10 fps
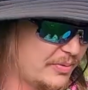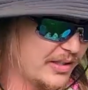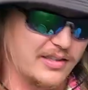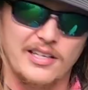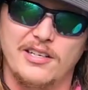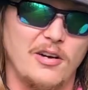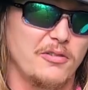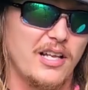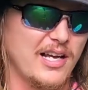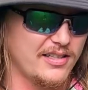Like, they don't
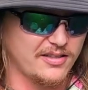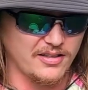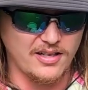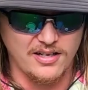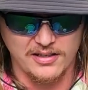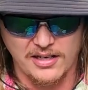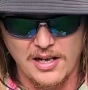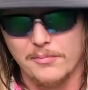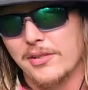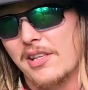last long,
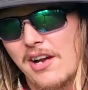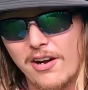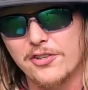but they are